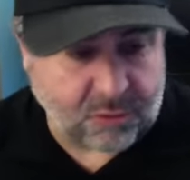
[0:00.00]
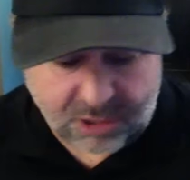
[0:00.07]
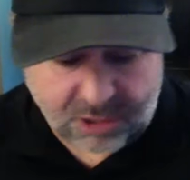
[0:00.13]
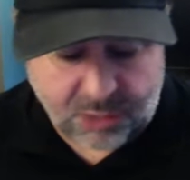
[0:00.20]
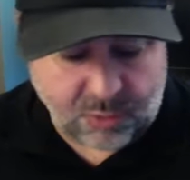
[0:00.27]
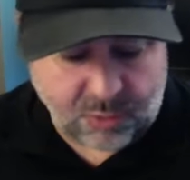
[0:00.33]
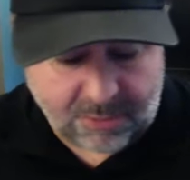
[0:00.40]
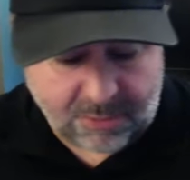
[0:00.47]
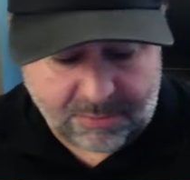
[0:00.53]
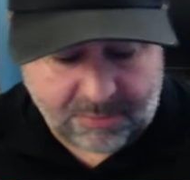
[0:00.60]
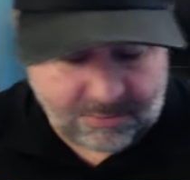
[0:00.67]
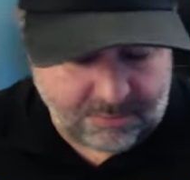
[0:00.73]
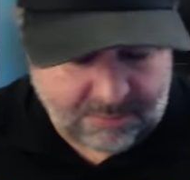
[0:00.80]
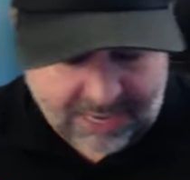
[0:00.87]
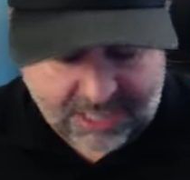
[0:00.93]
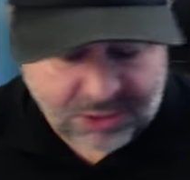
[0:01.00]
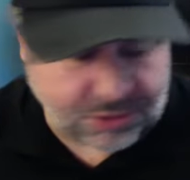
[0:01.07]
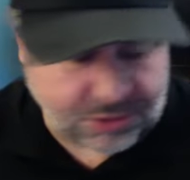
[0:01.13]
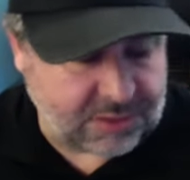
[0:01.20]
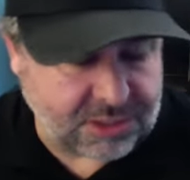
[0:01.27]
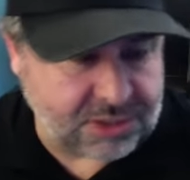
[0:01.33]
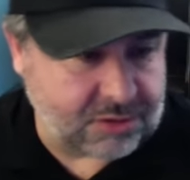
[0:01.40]
So you want to make sure
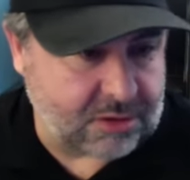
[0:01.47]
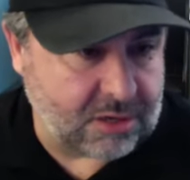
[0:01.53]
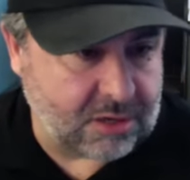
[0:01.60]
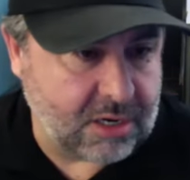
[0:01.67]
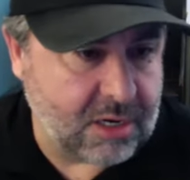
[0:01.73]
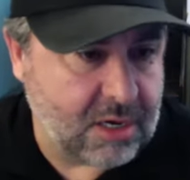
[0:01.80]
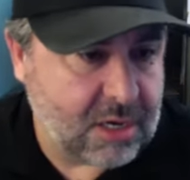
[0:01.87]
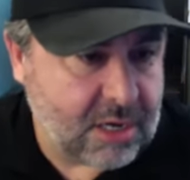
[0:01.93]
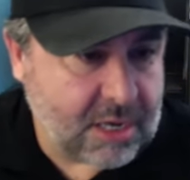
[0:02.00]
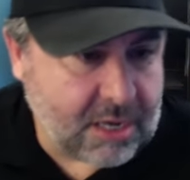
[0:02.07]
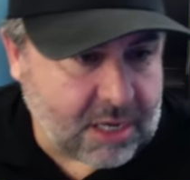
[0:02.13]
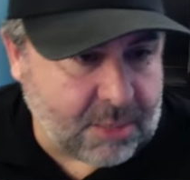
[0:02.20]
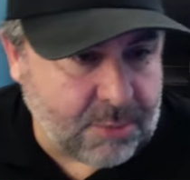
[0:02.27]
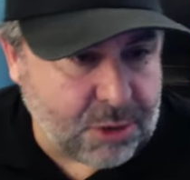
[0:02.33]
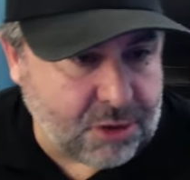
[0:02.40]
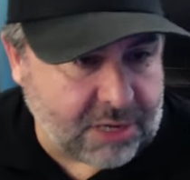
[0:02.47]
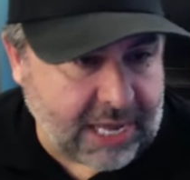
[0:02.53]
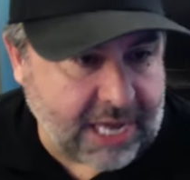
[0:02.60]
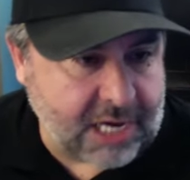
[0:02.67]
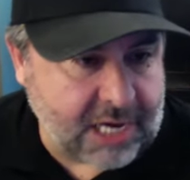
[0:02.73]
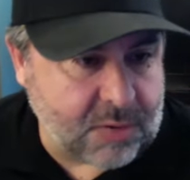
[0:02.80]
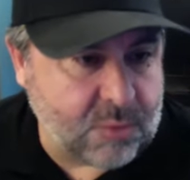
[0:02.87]
that you're
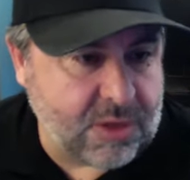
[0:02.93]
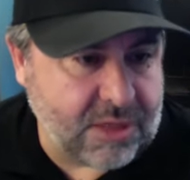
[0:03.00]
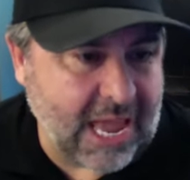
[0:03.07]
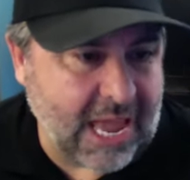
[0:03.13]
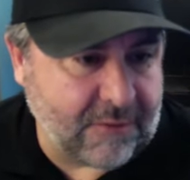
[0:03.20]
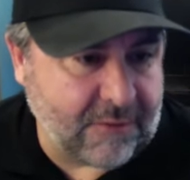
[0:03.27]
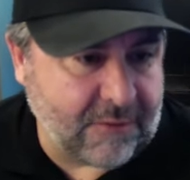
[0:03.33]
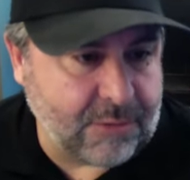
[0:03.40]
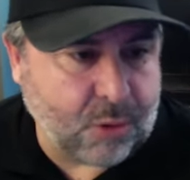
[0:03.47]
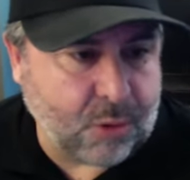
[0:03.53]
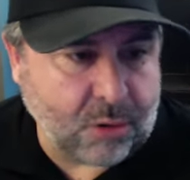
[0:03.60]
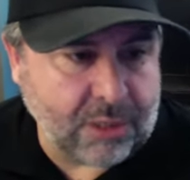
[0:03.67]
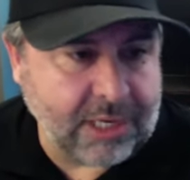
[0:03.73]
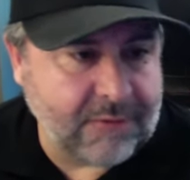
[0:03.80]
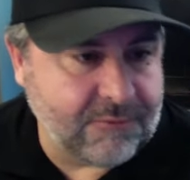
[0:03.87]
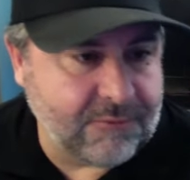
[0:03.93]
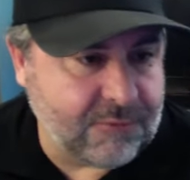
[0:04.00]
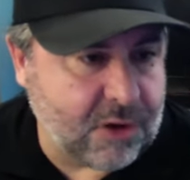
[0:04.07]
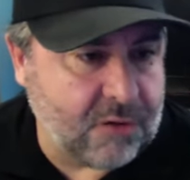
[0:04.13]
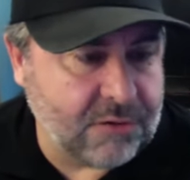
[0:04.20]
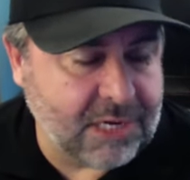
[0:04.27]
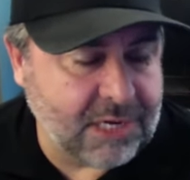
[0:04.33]
communicating with every party
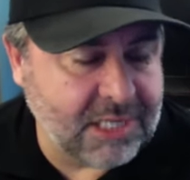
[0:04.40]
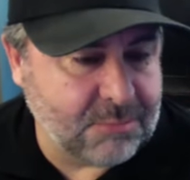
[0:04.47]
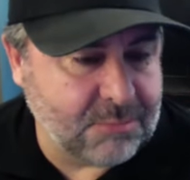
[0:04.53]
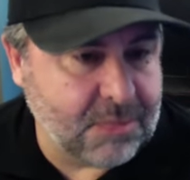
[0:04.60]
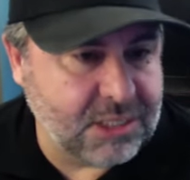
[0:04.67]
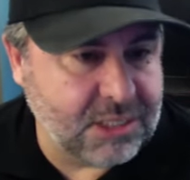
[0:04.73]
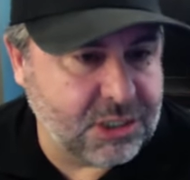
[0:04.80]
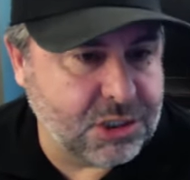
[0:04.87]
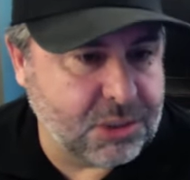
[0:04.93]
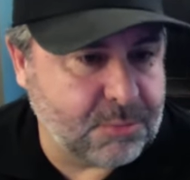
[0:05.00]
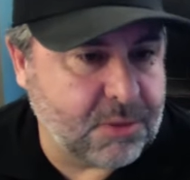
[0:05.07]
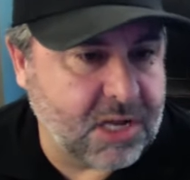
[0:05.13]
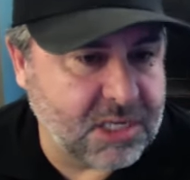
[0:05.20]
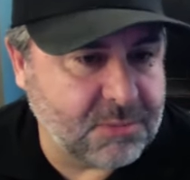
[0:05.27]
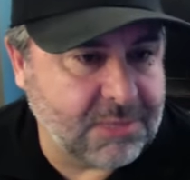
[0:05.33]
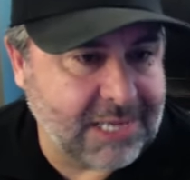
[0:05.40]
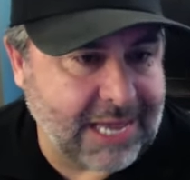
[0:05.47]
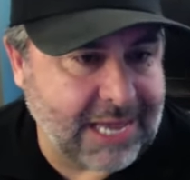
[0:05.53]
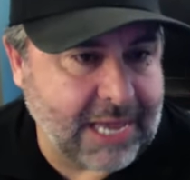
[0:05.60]
involved as much as you possibly can.